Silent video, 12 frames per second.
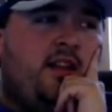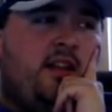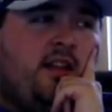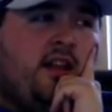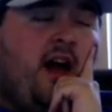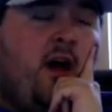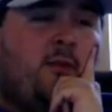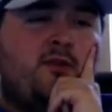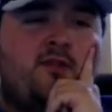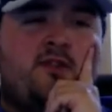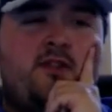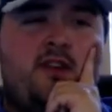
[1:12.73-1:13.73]

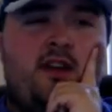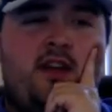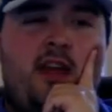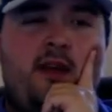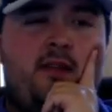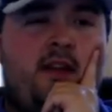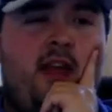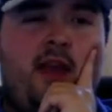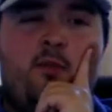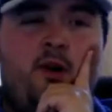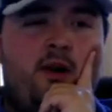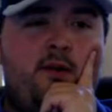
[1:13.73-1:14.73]
the
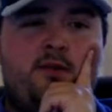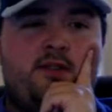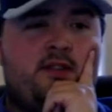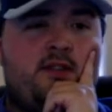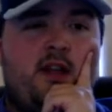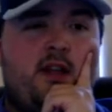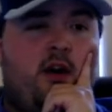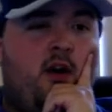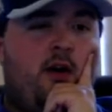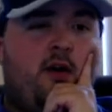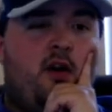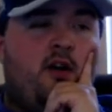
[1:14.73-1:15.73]
game one was just
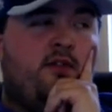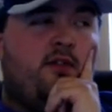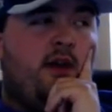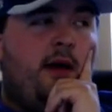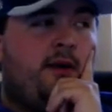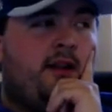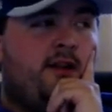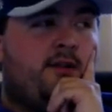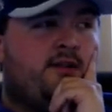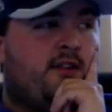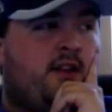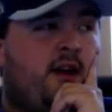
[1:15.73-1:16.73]
awful. I mean, I
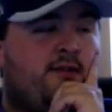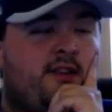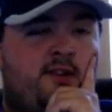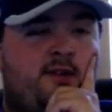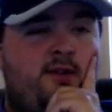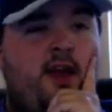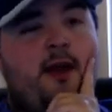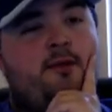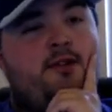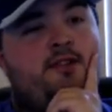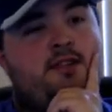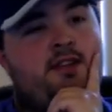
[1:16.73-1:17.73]
was at 2
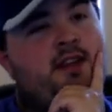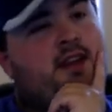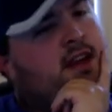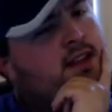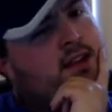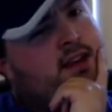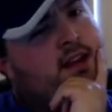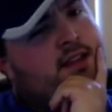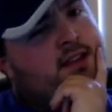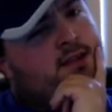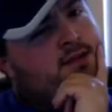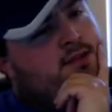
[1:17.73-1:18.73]
damage. He had I
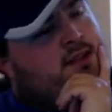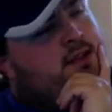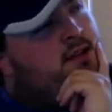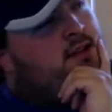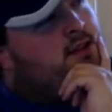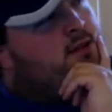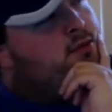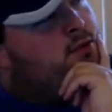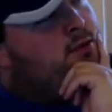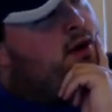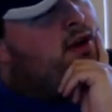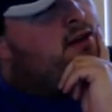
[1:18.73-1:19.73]
think it was the blue
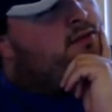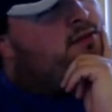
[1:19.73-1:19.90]
wave,